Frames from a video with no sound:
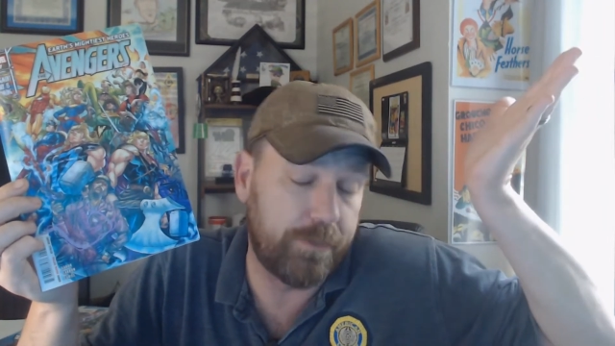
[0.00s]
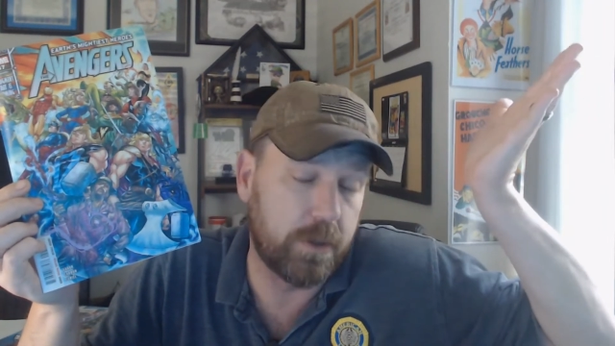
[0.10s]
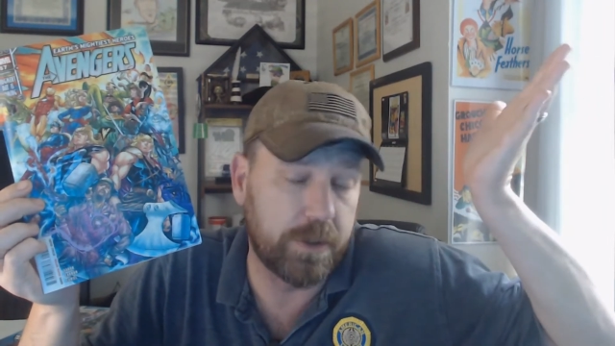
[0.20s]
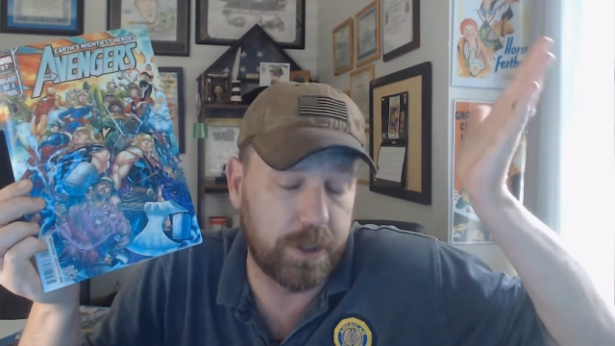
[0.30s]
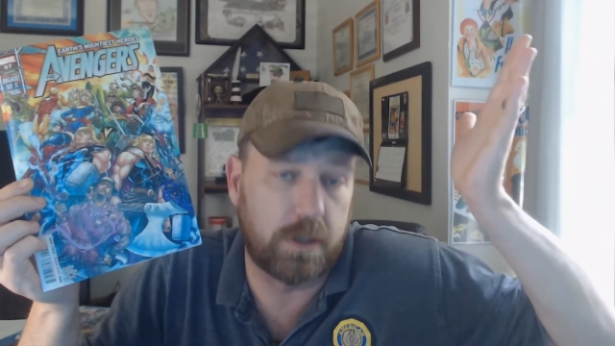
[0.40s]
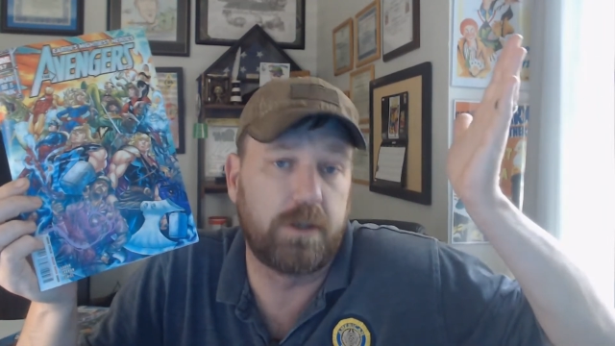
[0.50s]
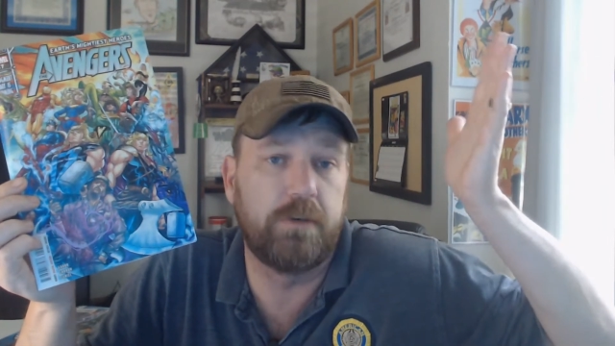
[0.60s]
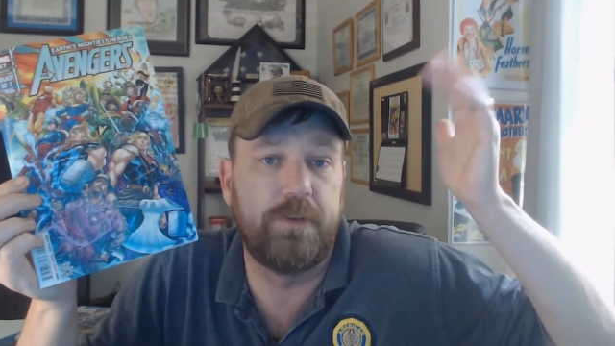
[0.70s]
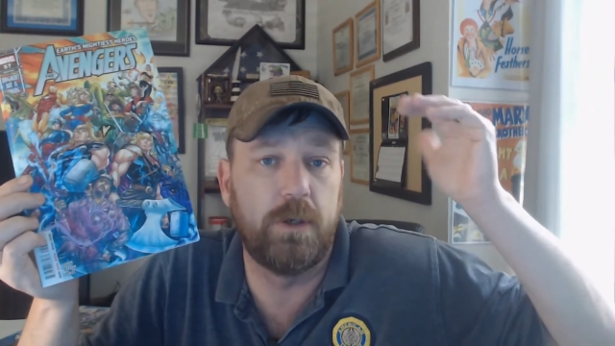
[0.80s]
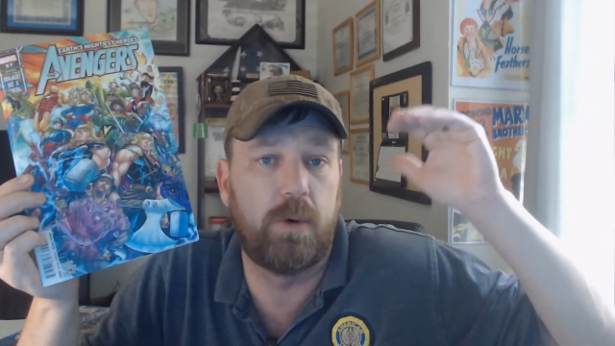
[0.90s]
if you're a
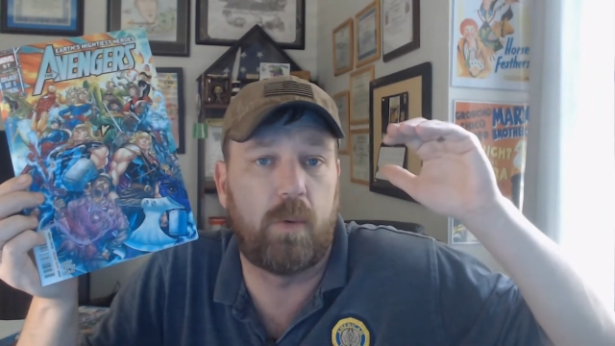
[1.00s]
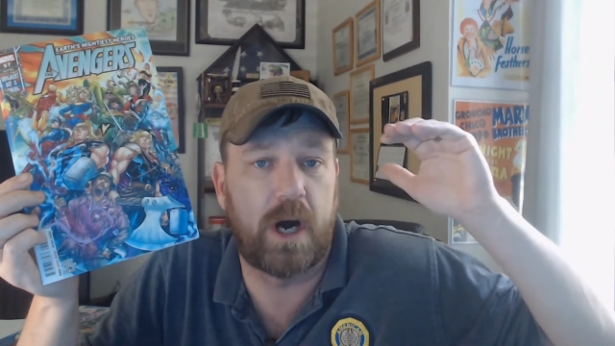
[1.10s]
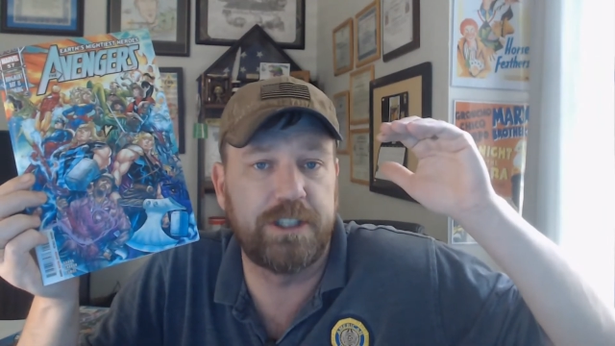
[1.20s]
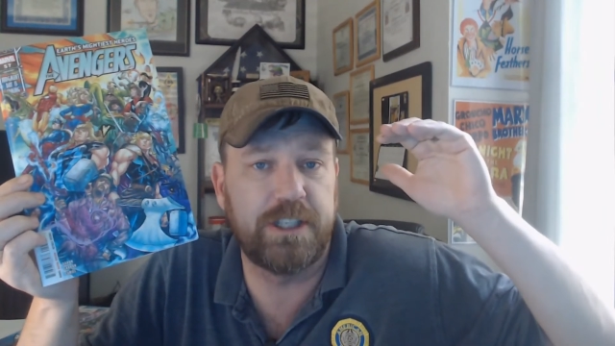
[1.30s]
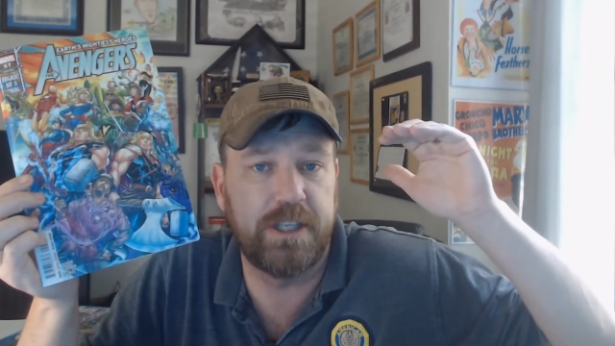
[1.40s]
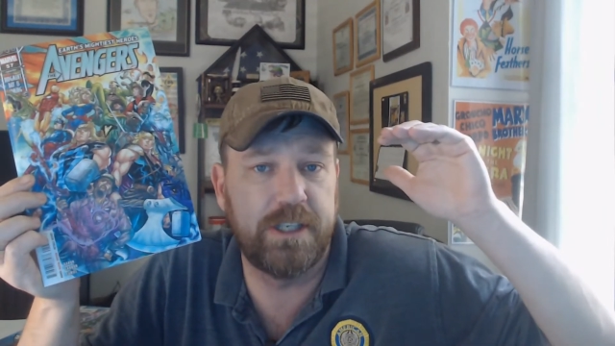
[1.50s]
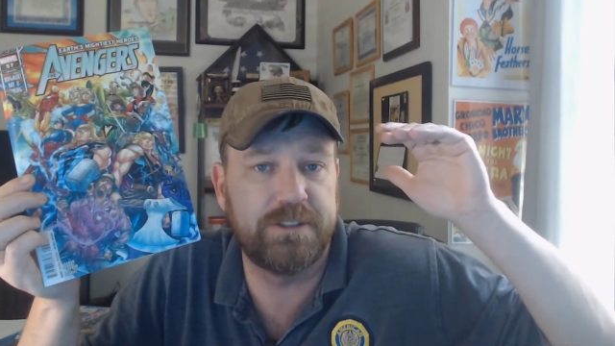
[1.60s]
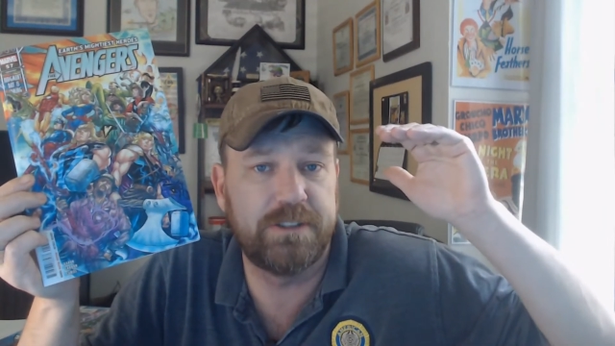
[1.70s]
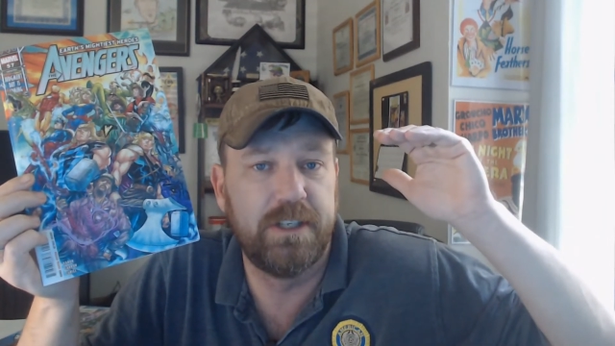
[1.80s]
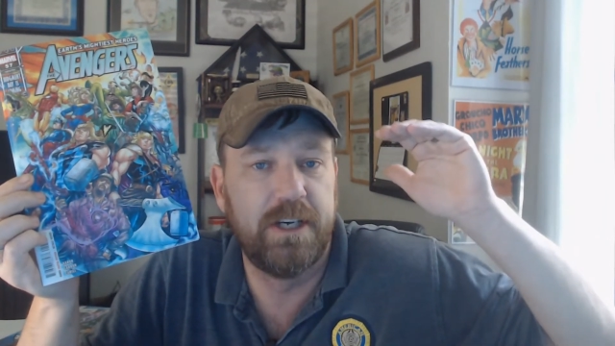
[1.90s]
younger viewer watching
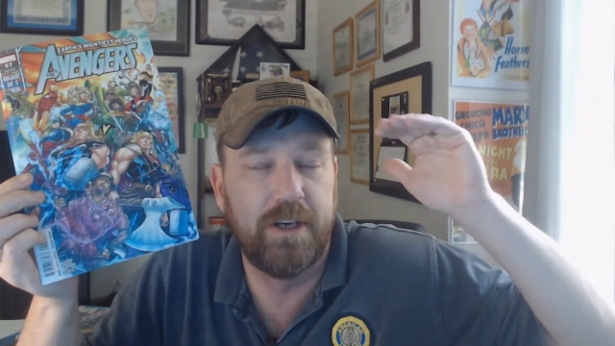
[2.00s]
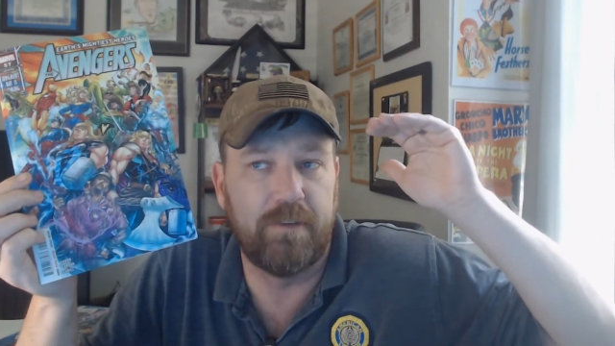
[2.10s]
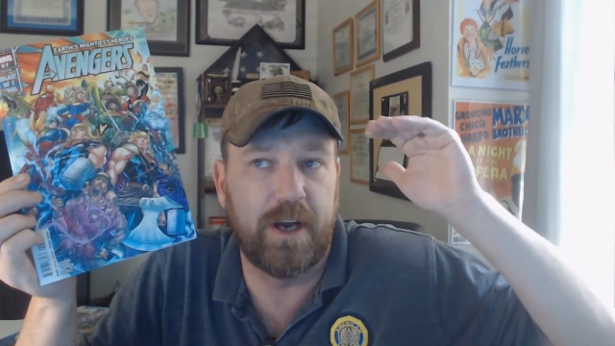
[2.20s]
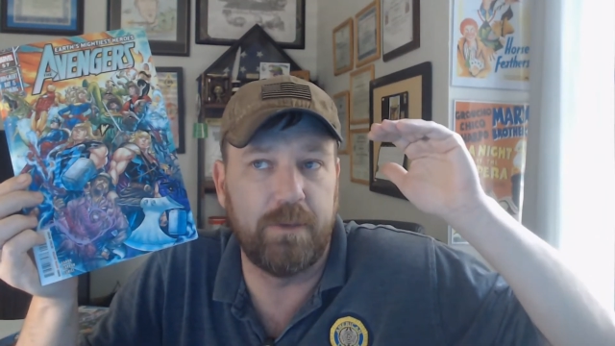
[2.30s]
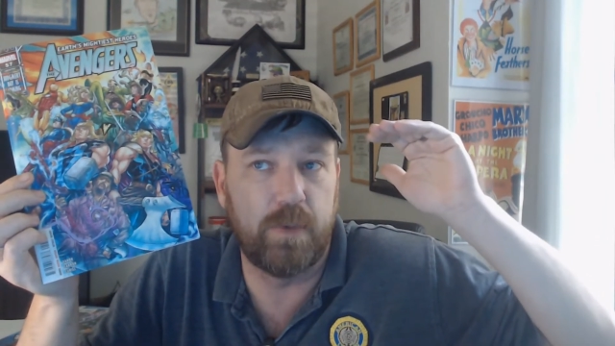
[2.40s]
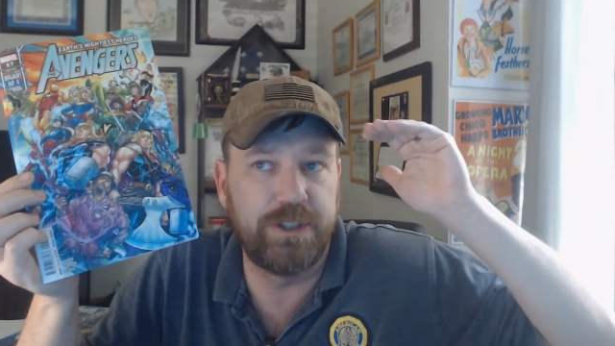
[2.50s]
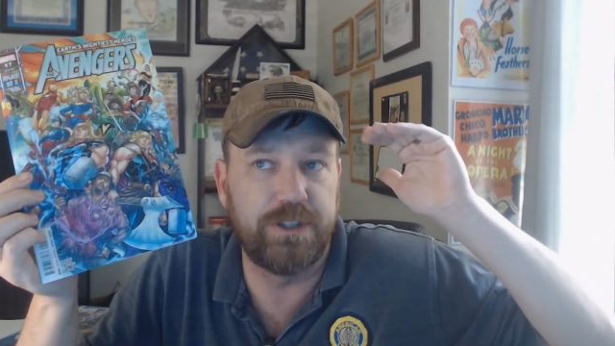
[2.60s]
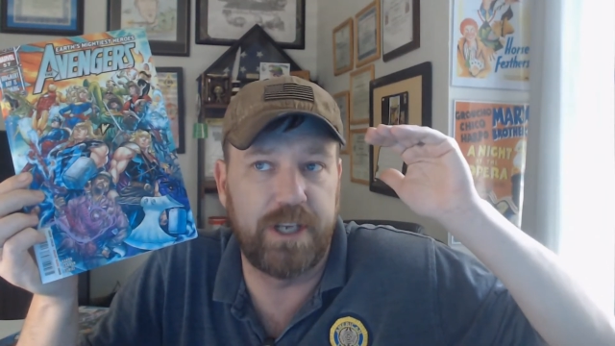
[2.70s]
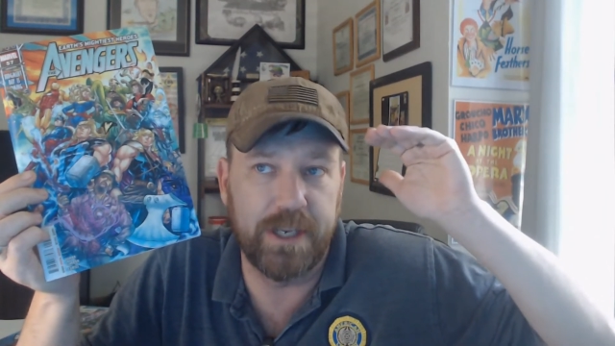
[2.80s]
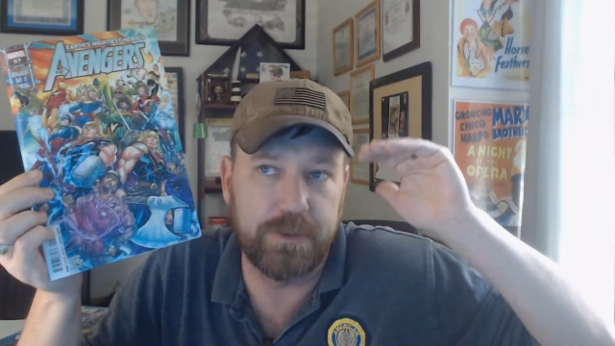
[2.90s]
this, right, once
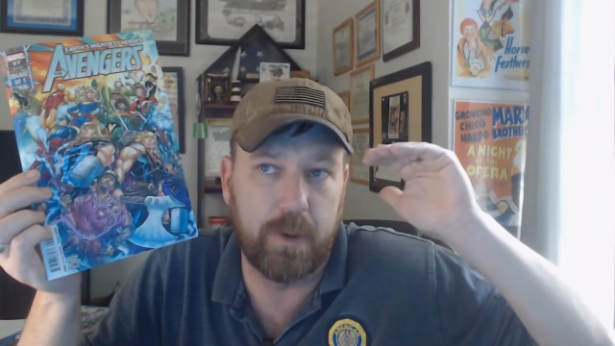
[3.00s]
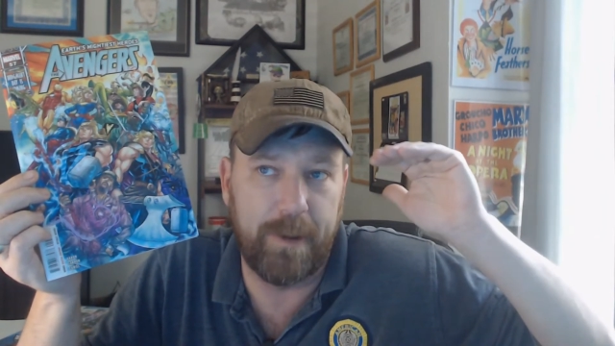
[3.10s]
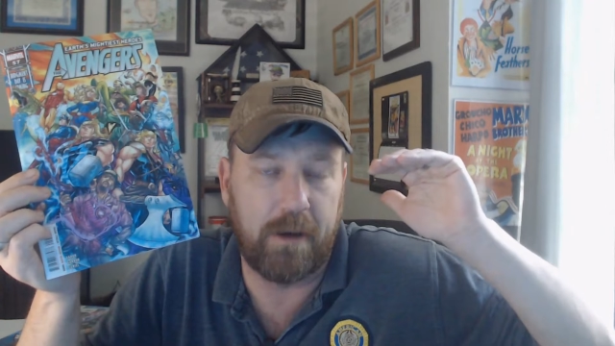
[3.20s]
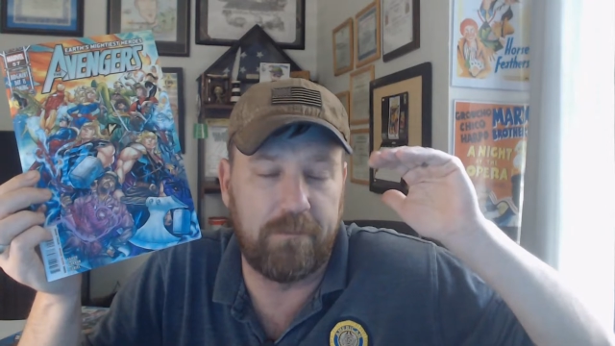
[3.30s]
you get to about